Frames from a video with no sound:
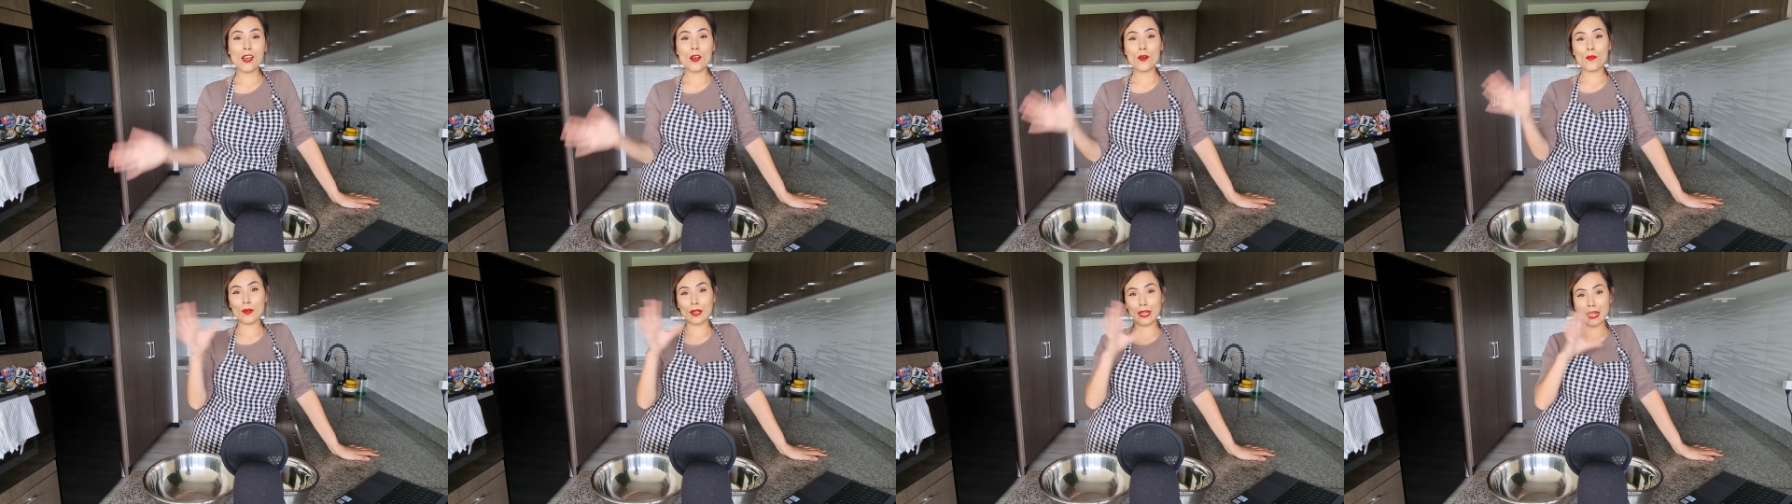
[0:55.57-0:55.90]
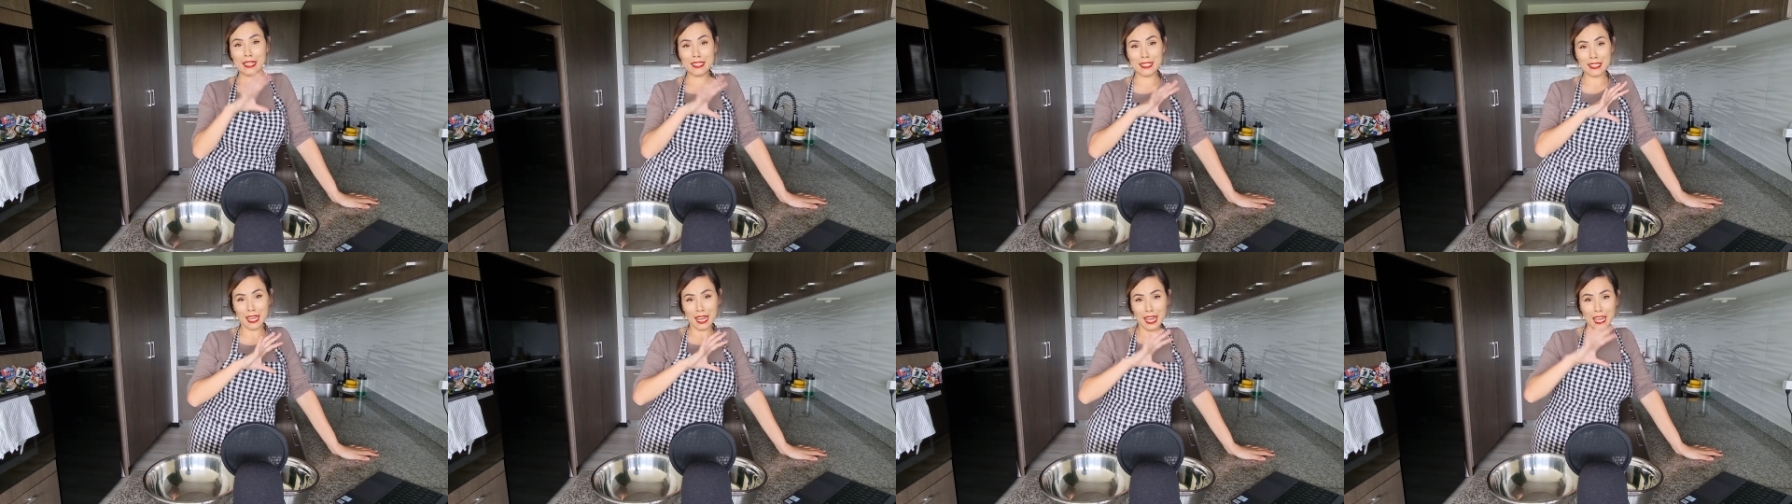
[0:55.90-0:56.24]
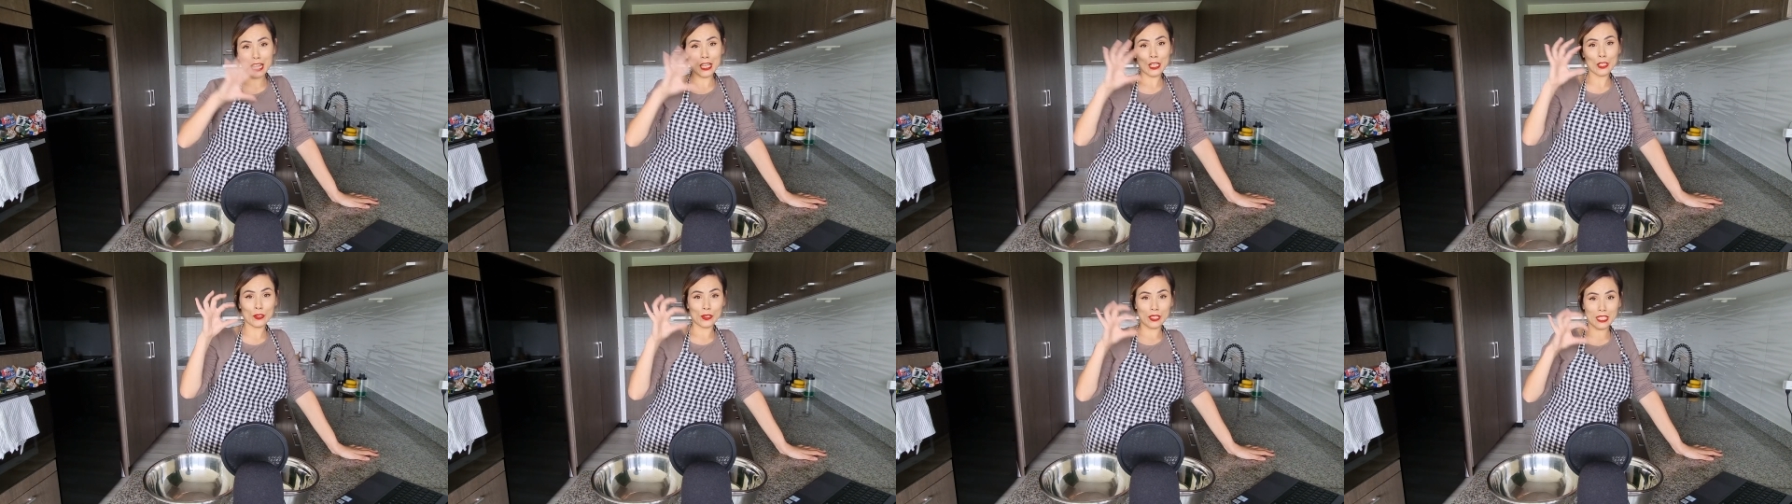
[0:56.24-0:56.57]
When I
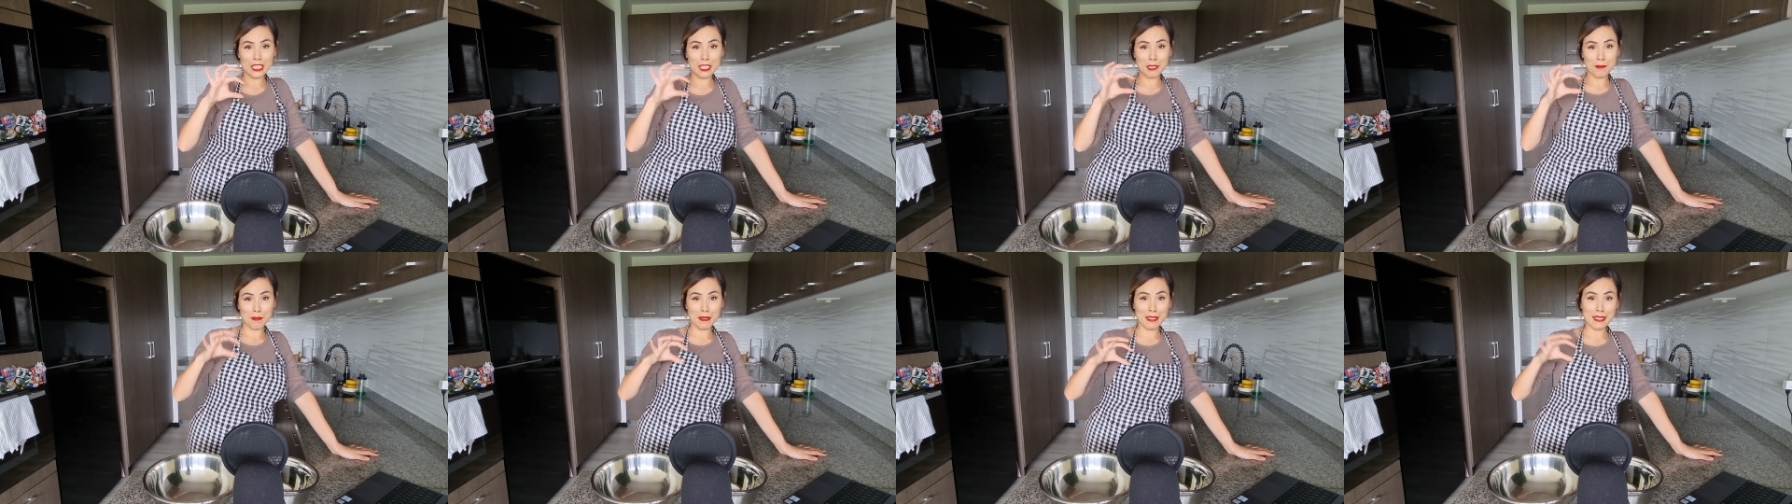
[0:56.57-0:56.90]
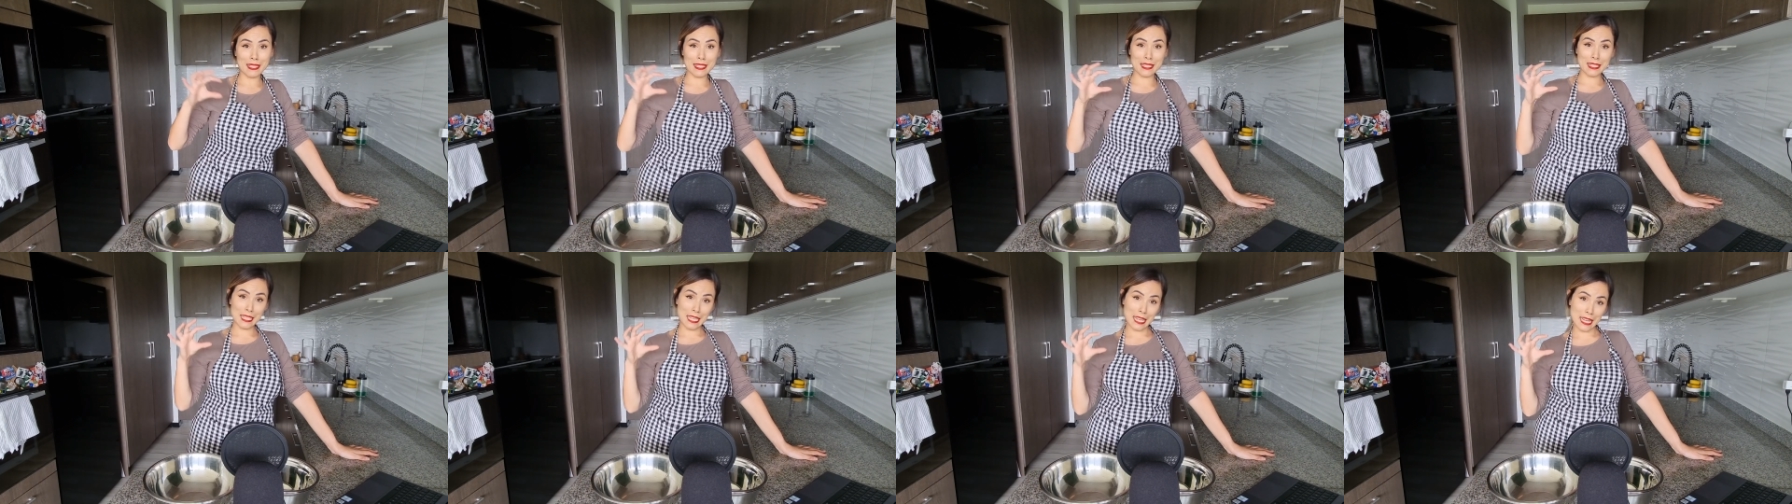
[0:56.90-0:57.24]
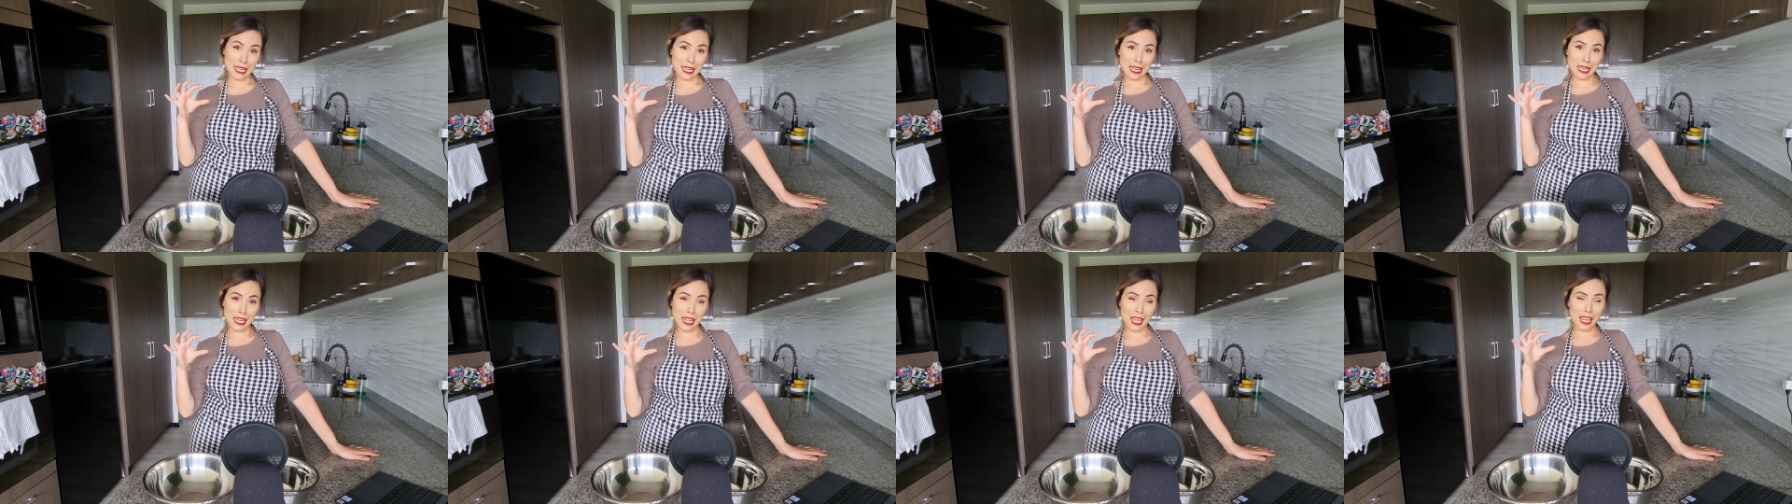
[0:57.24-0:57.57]
say
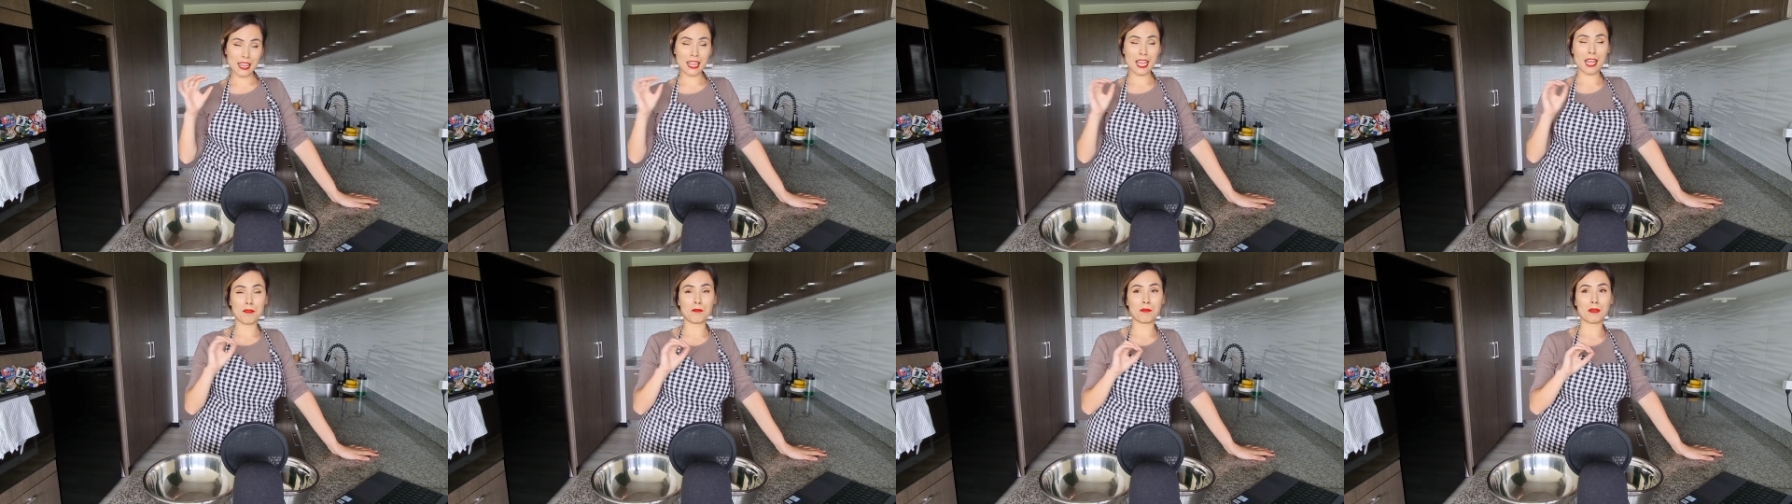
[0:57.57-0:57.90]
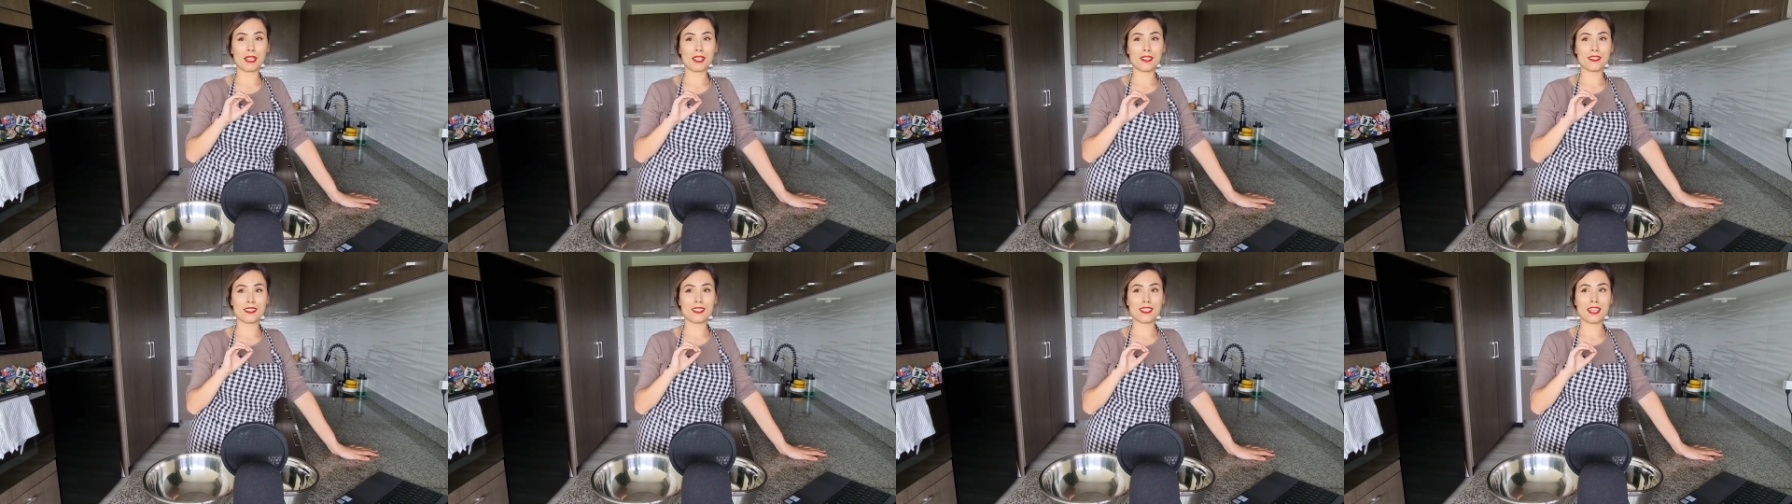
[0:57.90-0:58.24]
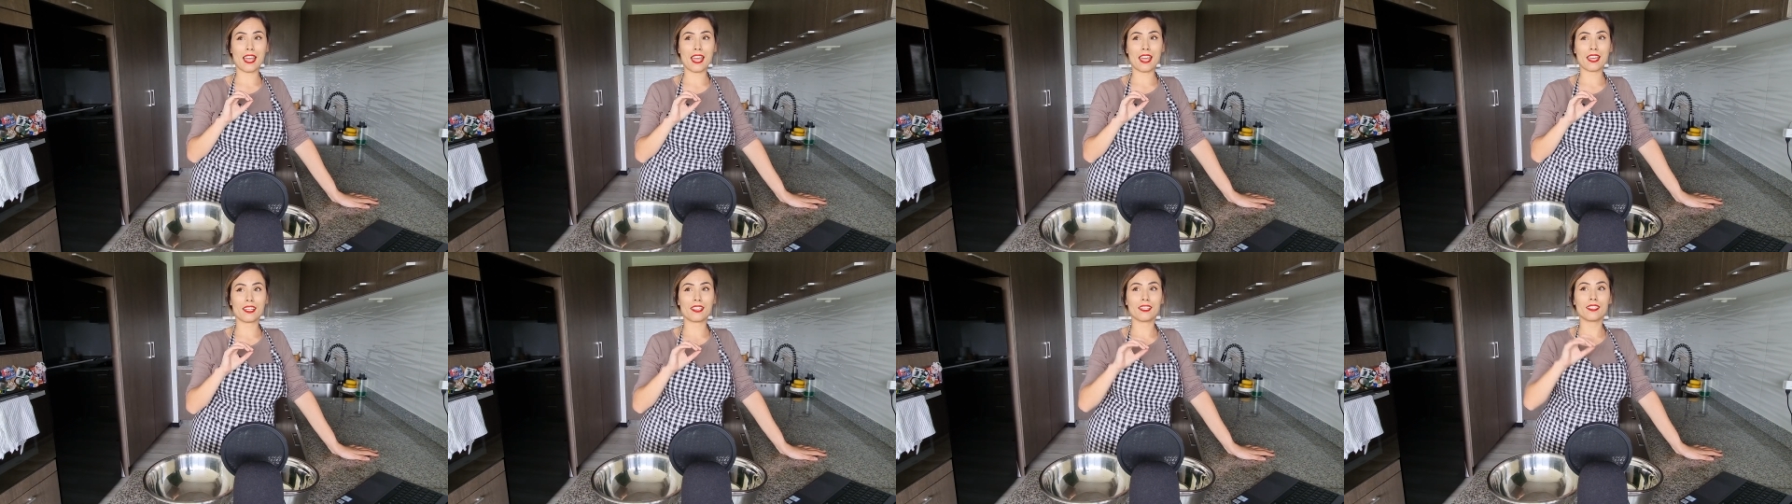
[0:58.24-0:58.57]
Christmassy, that means
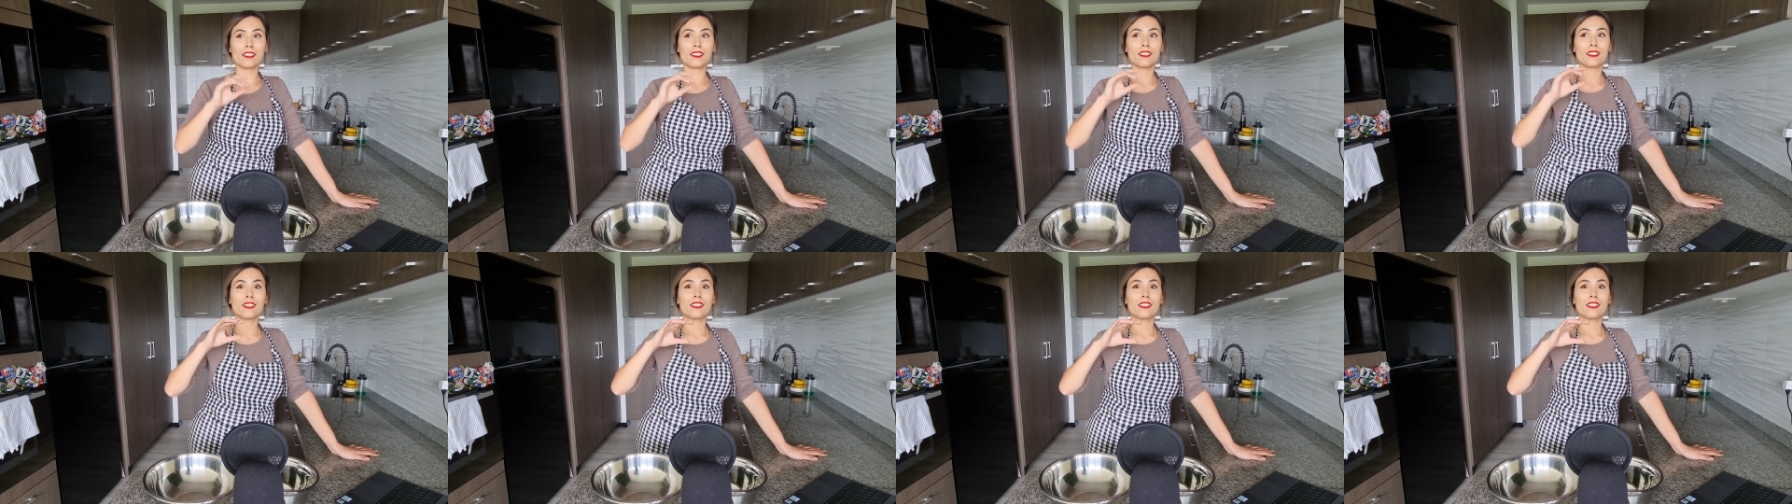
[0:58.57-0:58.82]
like